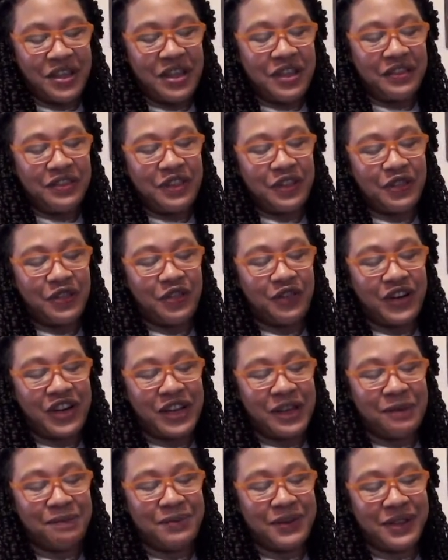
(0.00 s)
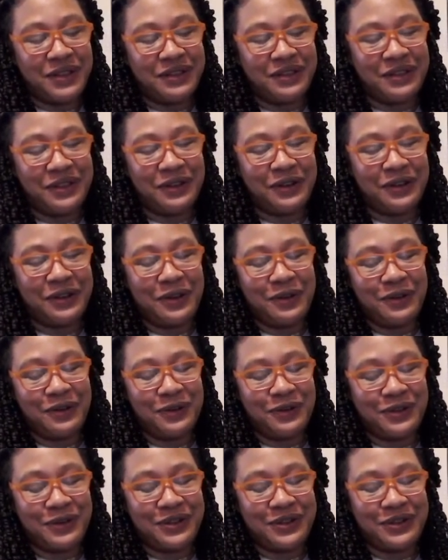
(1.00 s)
The Three of
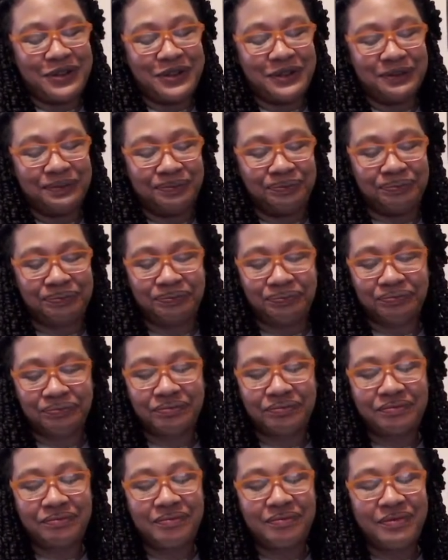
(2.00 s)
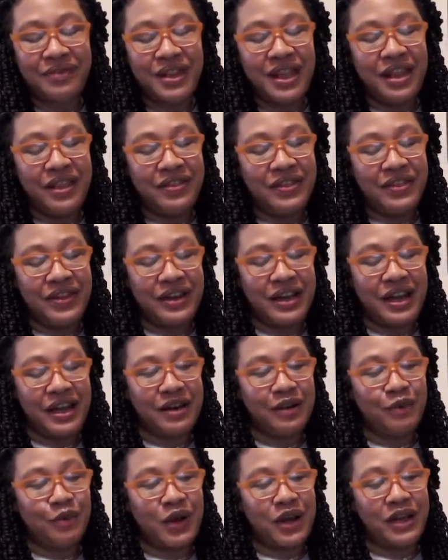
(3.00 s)
Pentacles and the Nine
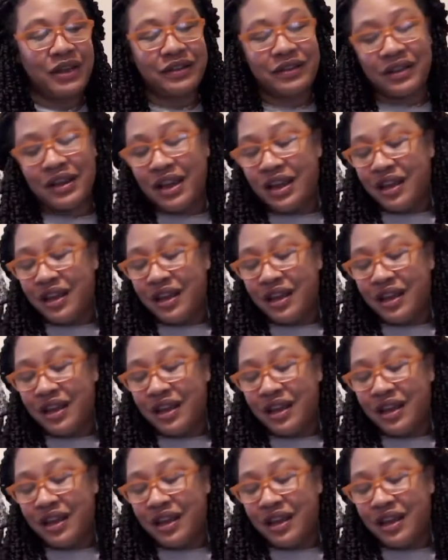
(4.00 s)
of Wands.